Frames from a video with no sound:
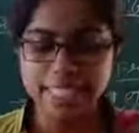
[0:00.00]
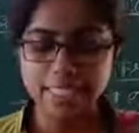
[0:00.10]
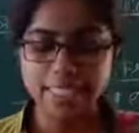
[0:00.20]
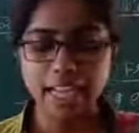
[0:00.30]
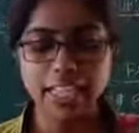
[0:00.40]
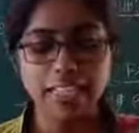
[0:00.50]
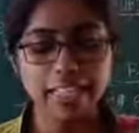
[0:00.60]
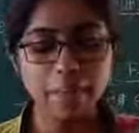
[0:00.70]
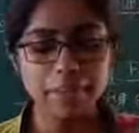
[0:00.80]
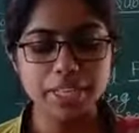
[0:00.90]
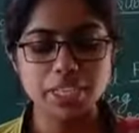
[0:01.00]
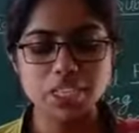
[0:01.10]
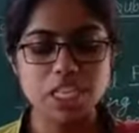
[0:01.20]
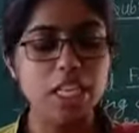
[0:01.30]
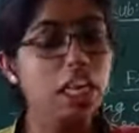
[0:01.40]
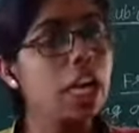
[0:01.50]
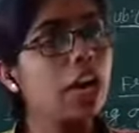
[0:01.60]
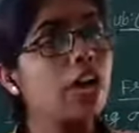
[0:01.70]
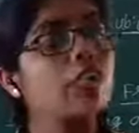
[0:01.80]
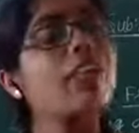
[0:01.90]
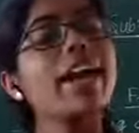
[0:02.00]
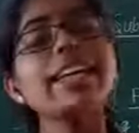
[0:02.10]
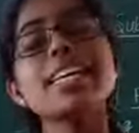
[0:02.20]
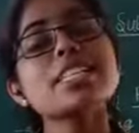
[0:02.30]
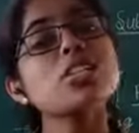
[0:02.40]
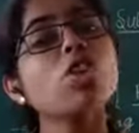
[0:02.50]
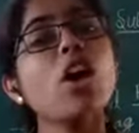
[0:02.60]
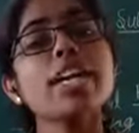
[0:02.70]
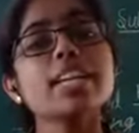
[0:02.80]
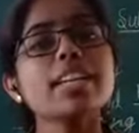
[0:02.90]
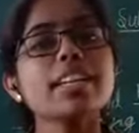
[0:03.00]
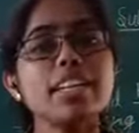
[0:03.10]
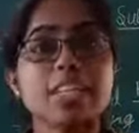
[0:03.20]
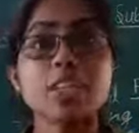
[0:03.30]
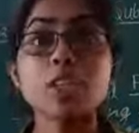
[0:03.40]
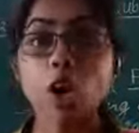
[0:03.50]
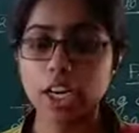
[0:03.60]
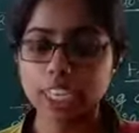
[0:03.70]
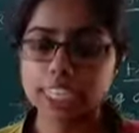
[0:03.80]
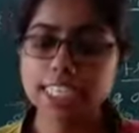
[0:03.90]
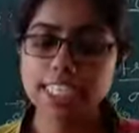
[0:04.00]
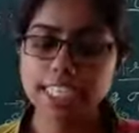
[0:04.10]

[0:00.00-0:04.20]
the temperature. Why does it occur? It occurs